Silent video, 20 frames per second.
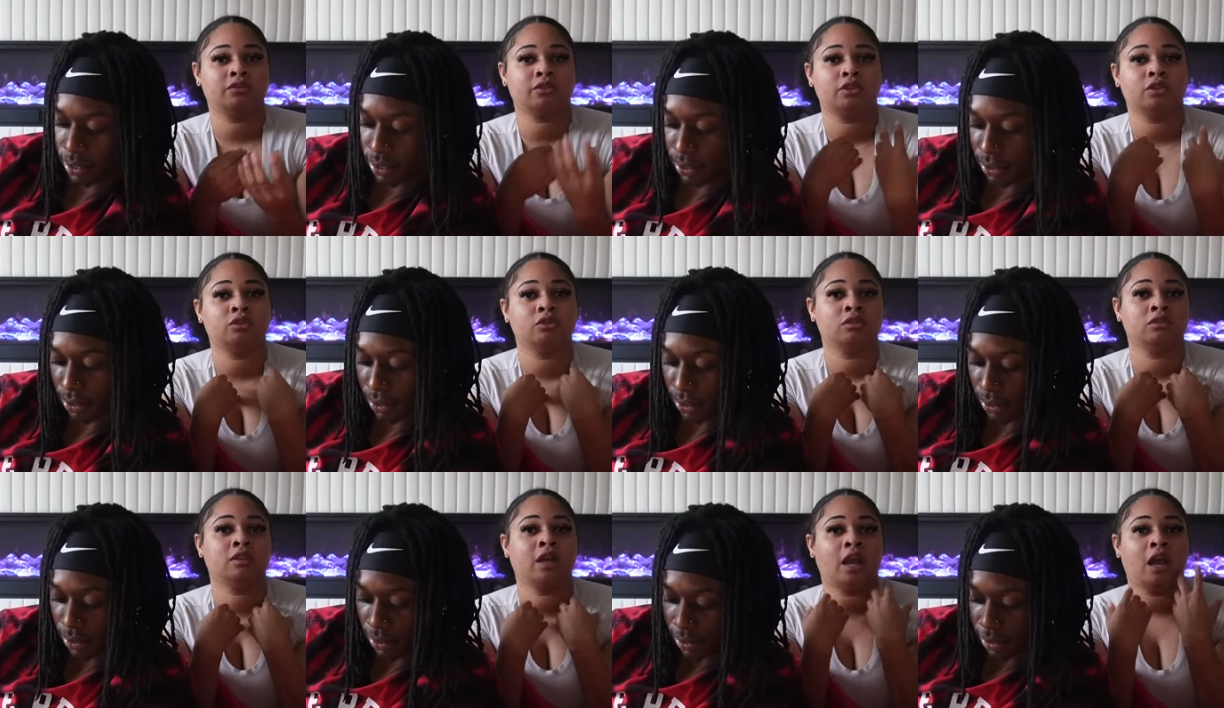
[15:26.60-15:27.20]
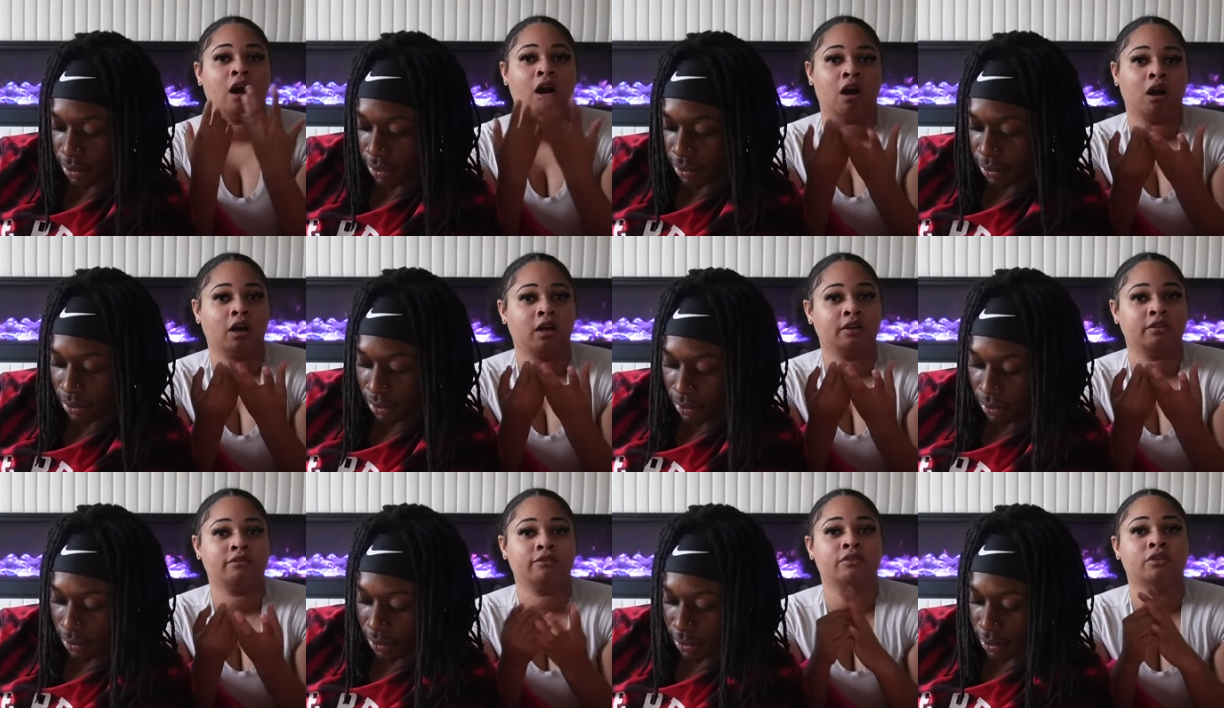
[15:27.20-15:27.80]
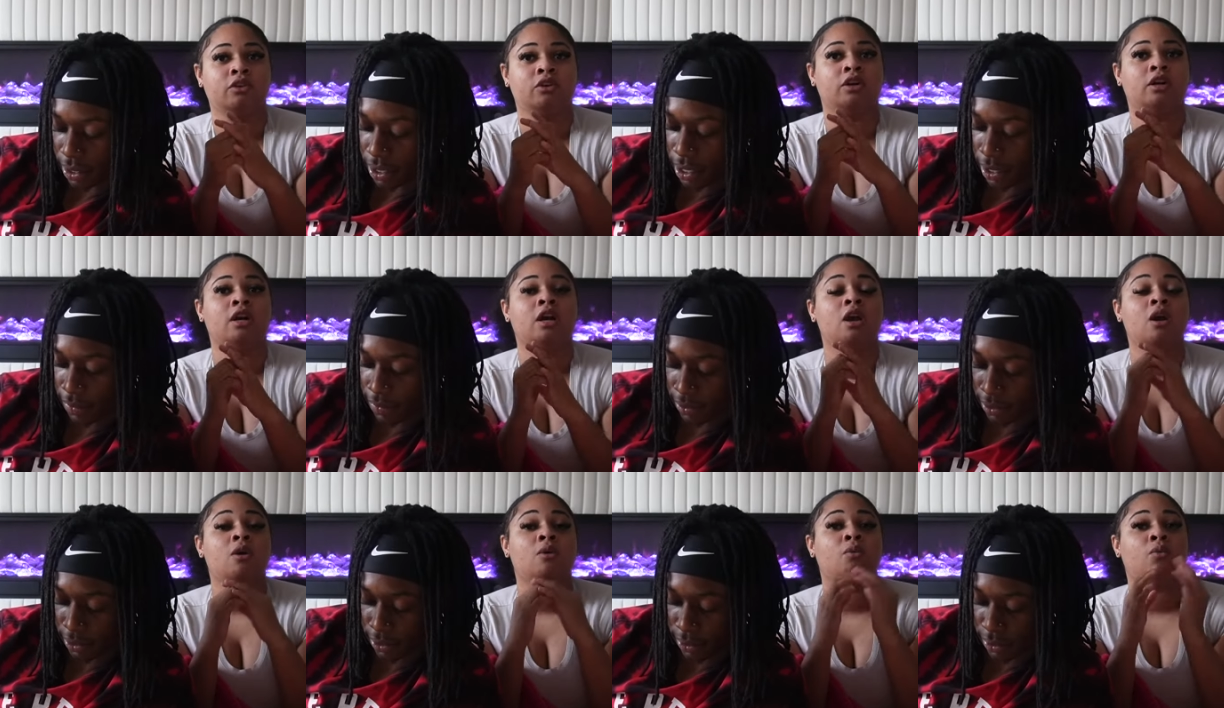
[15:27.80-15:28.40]
Speaker 1: for who they are, for, yeah,
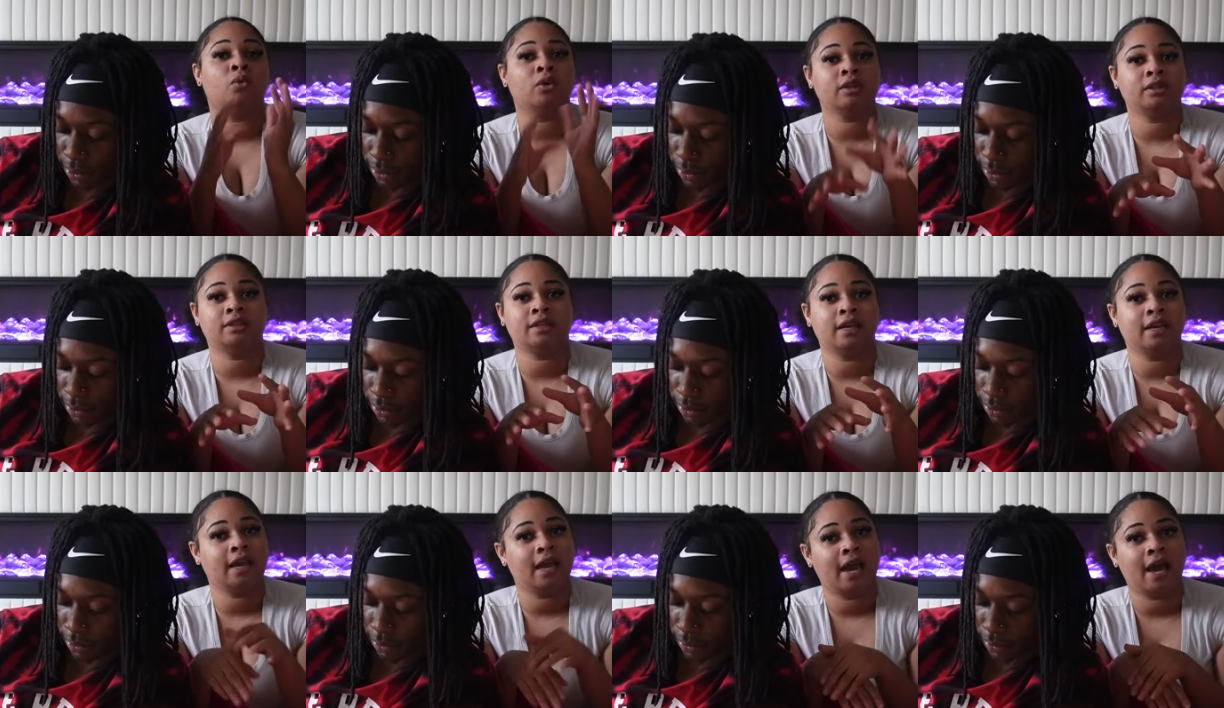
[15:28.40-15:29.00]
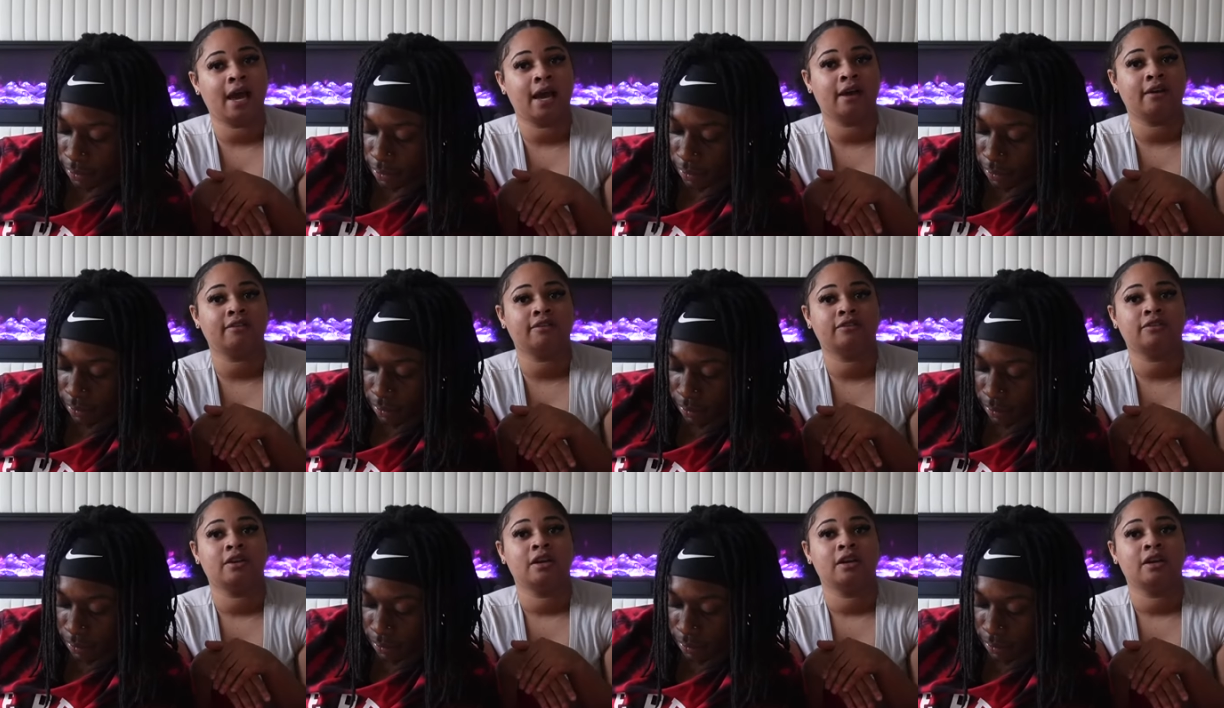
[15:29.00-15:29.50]
for sure. what they have